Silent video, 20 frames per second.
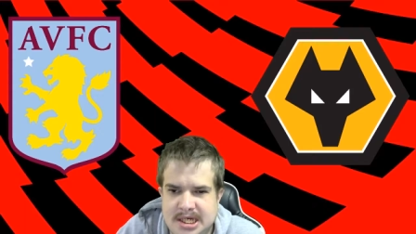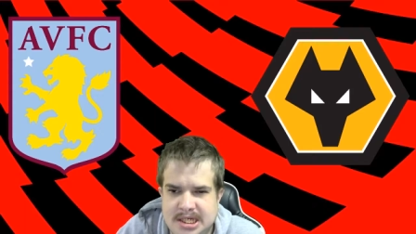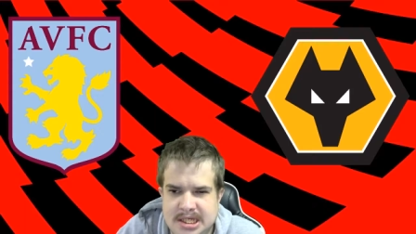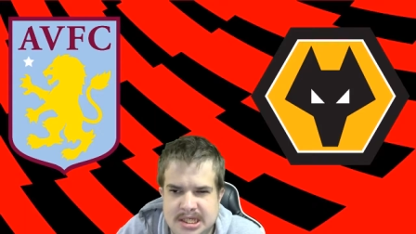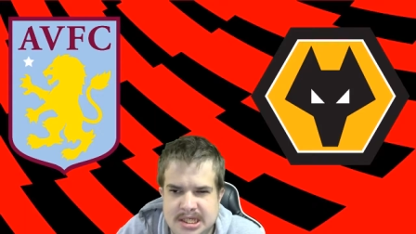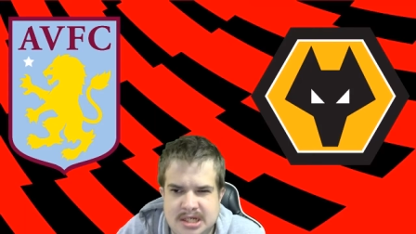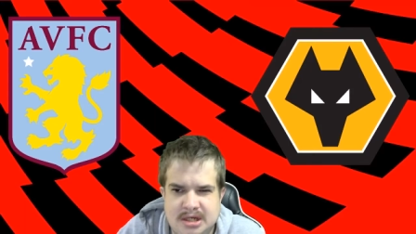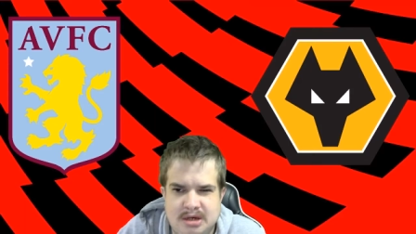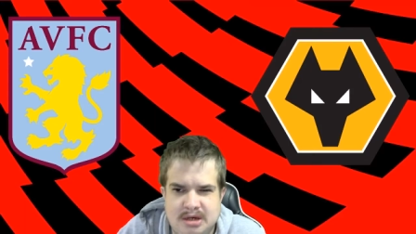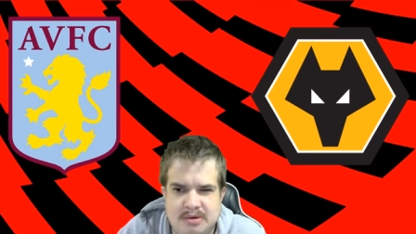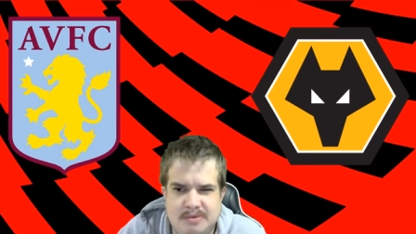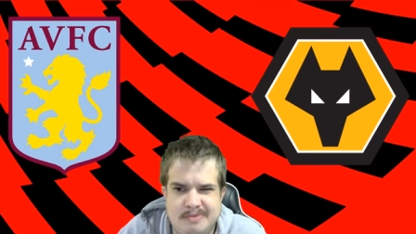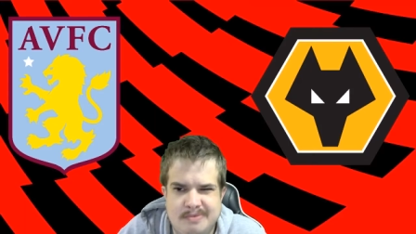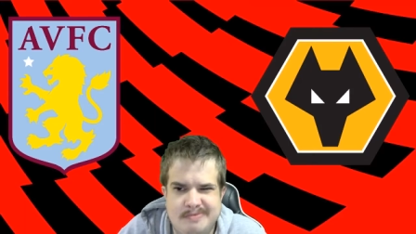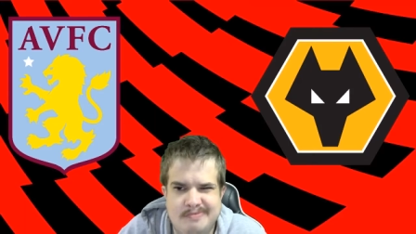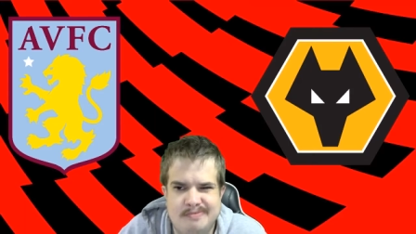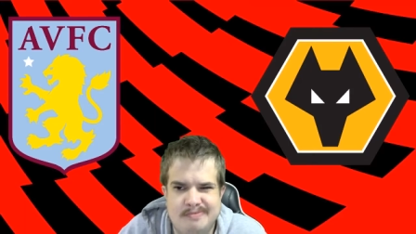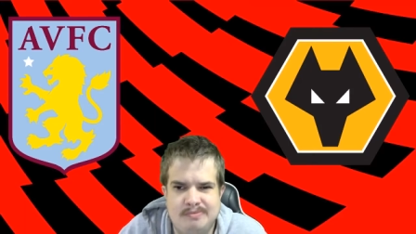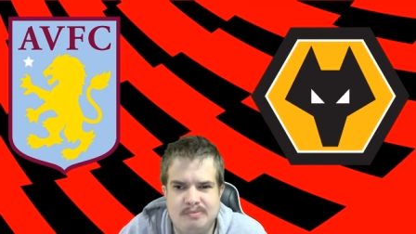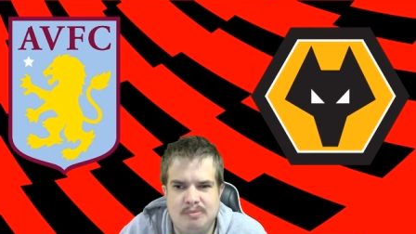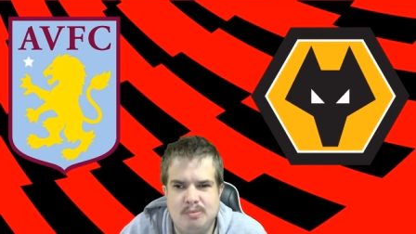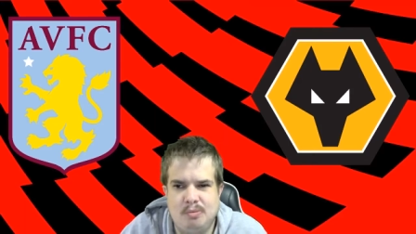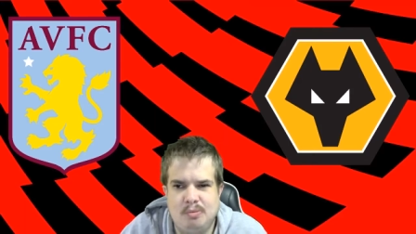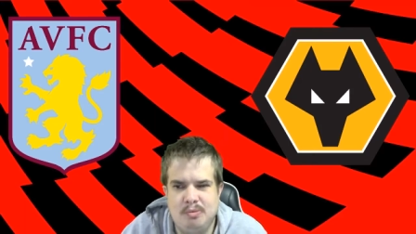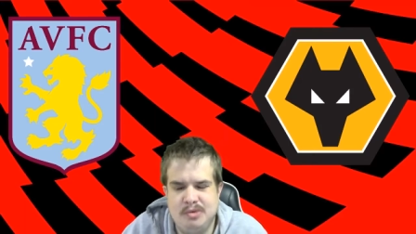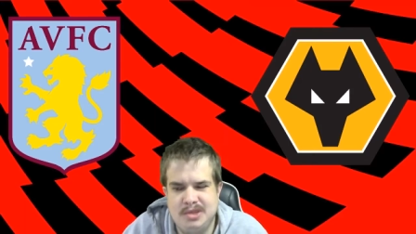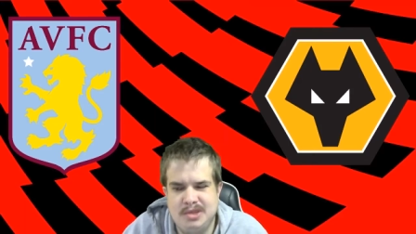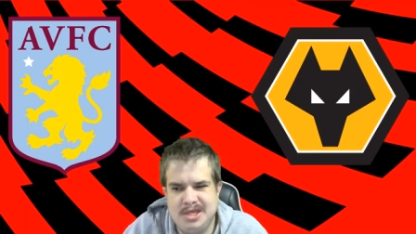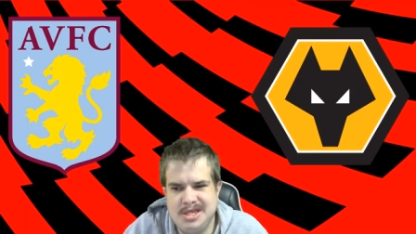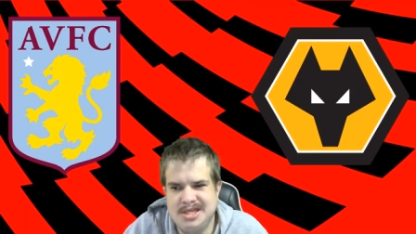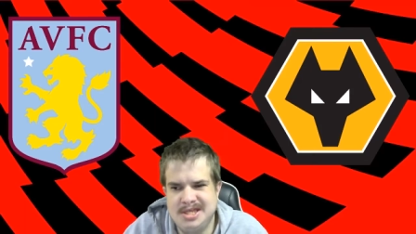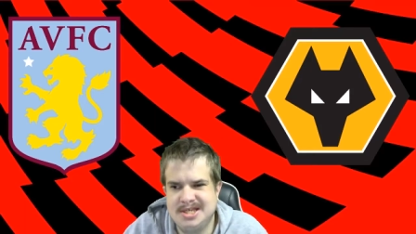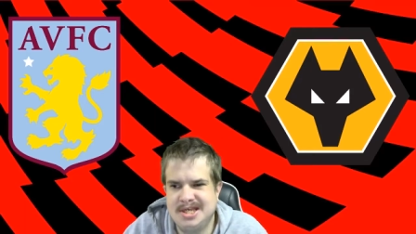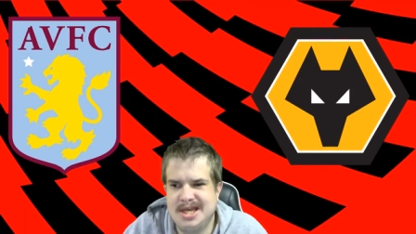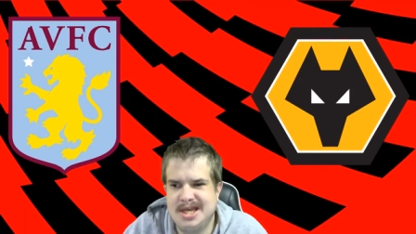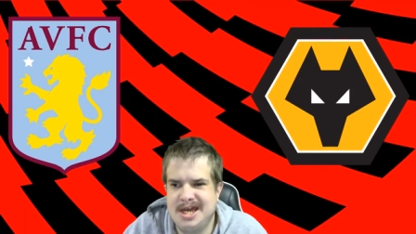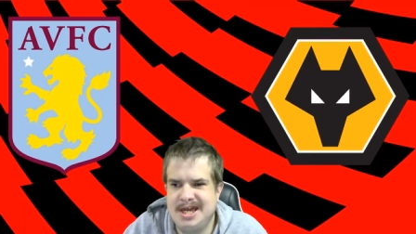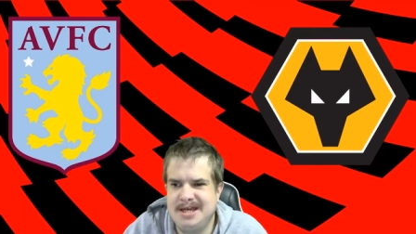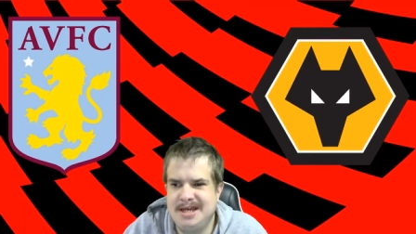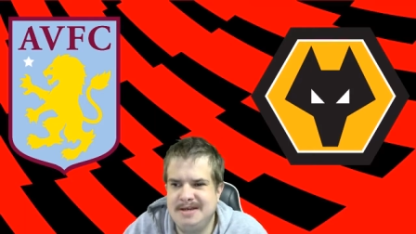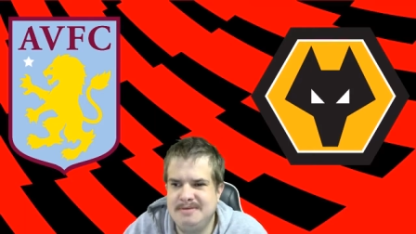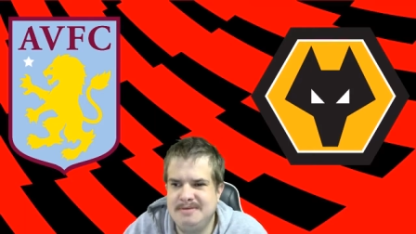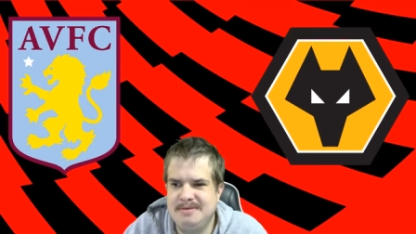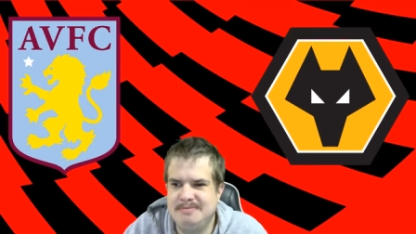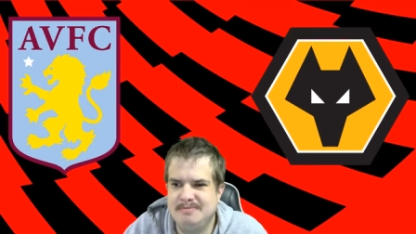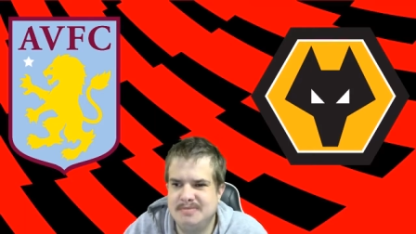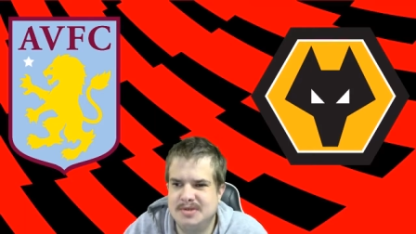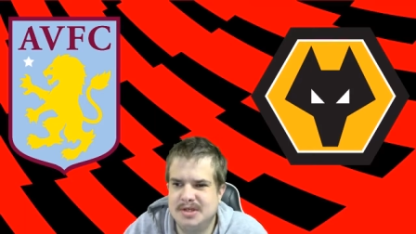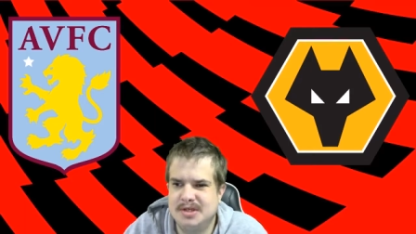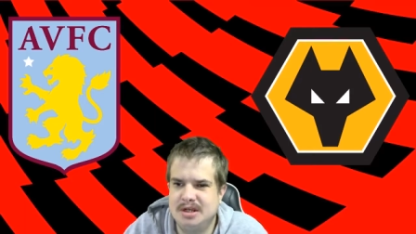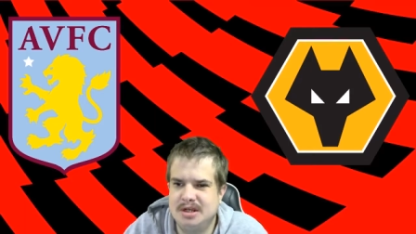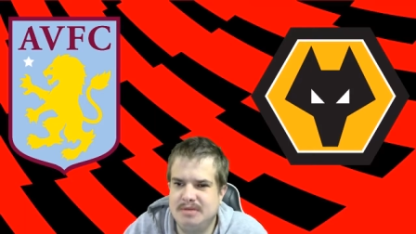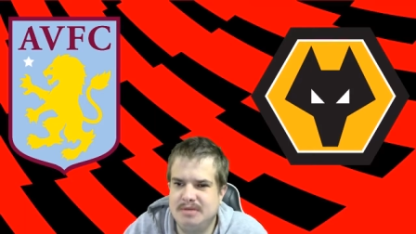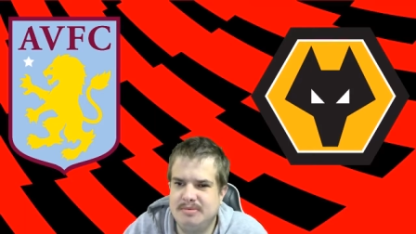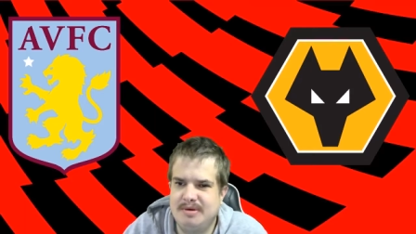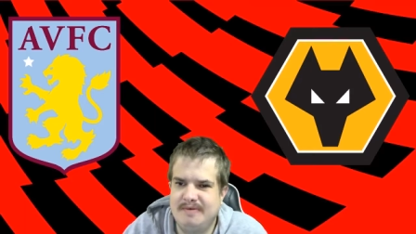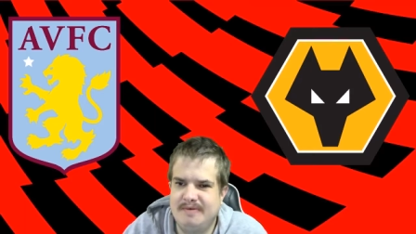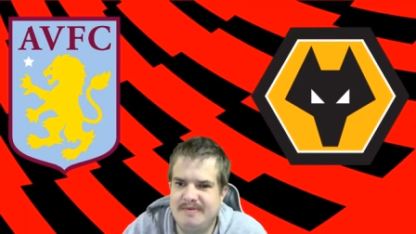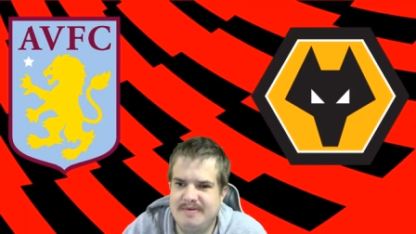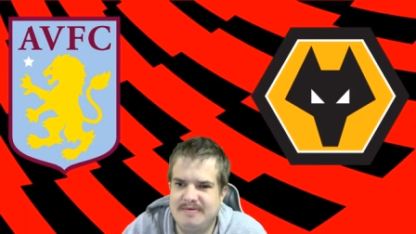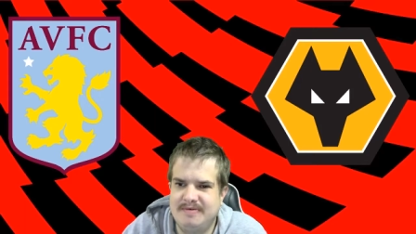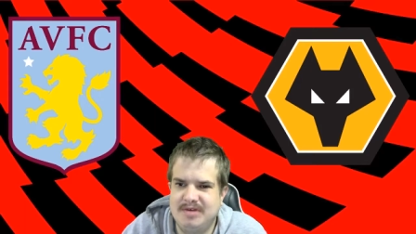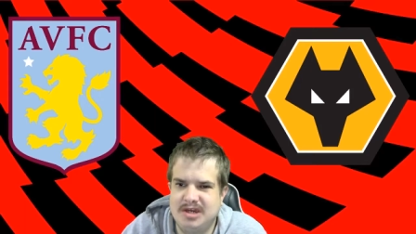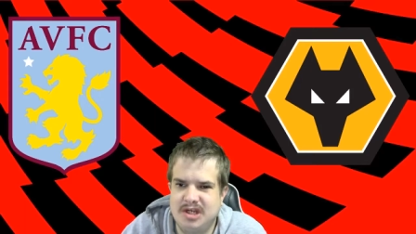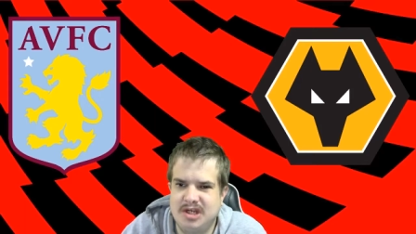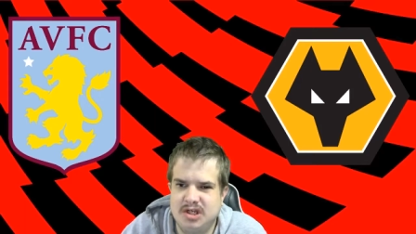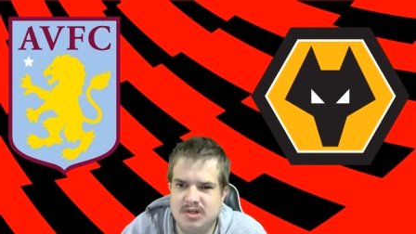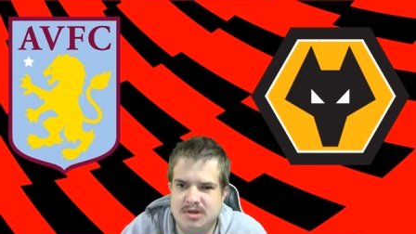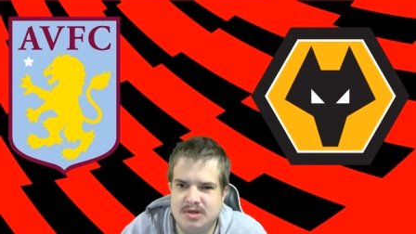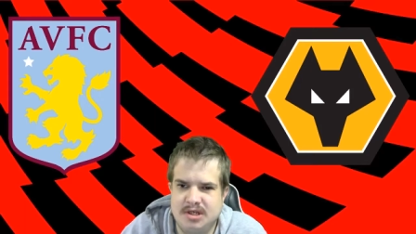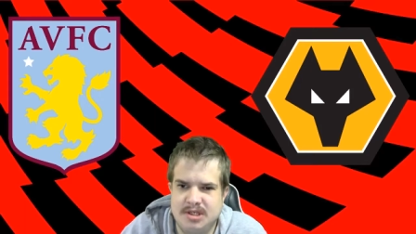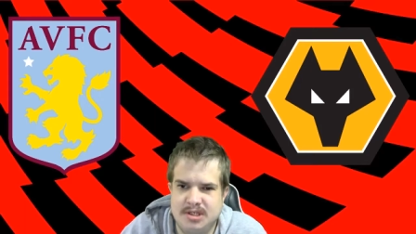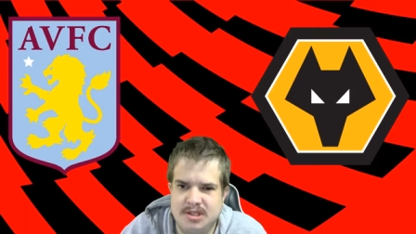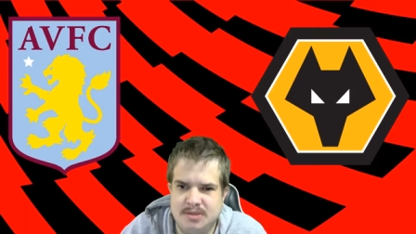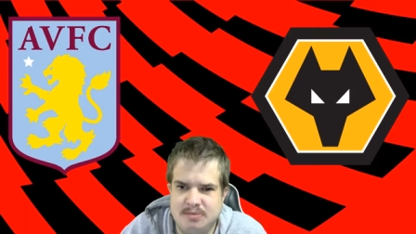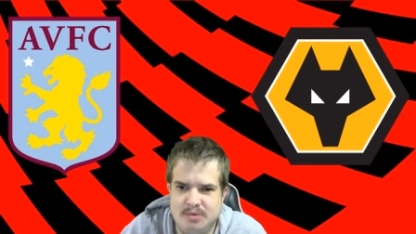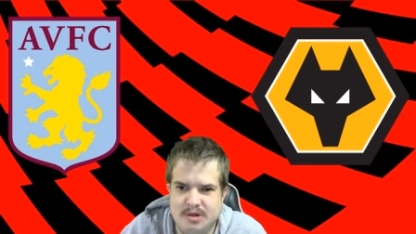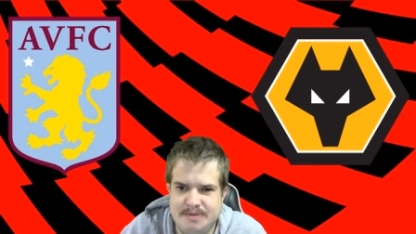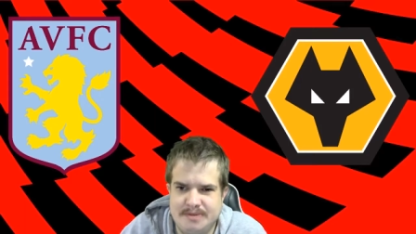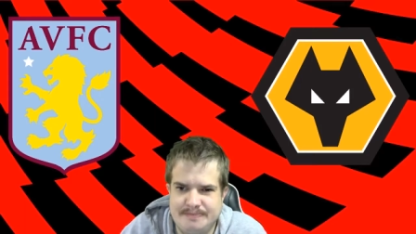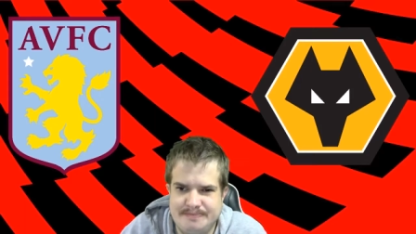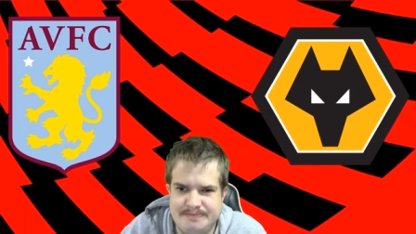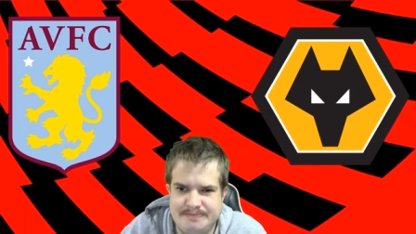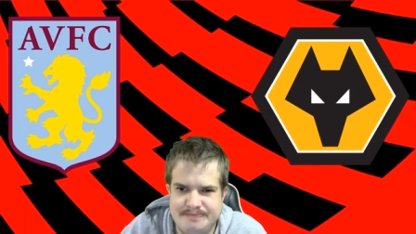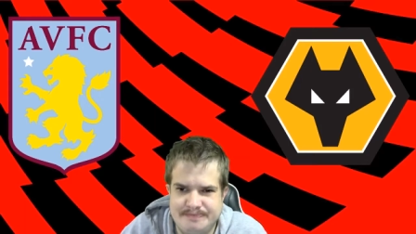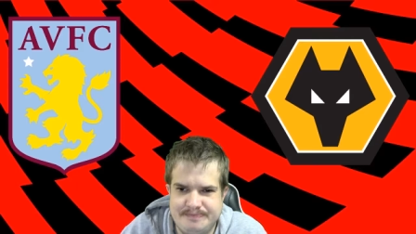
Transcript: You know, this game's going to be a very interesting one.